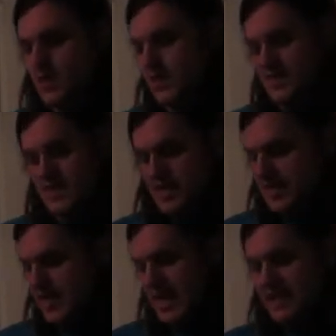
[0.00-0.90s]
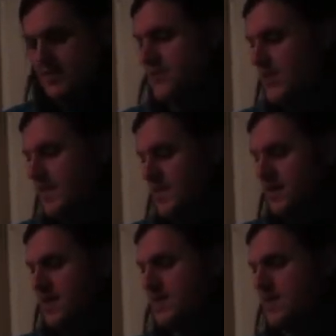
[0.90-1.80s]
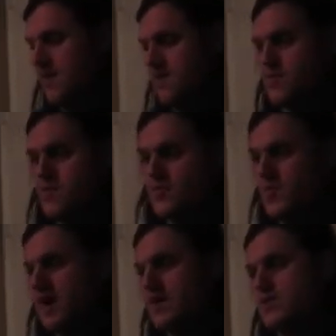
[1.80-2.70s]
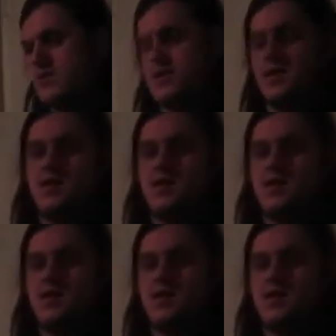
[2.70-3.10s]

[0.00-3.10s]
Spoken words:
We haven't added feet or anything. We haven't moved around.